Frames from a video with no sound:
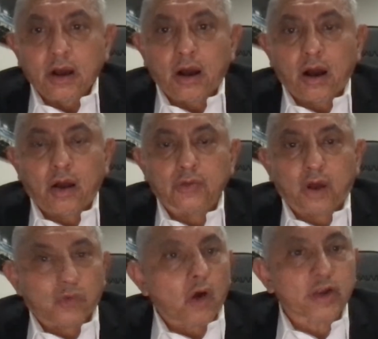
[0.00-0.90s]
on
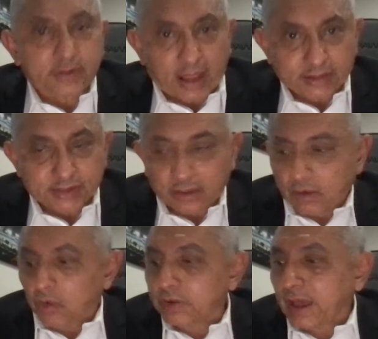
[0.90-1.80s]

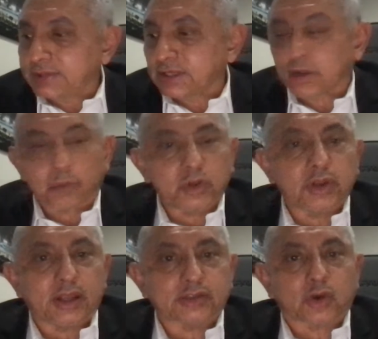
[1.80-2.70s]
organizing communities,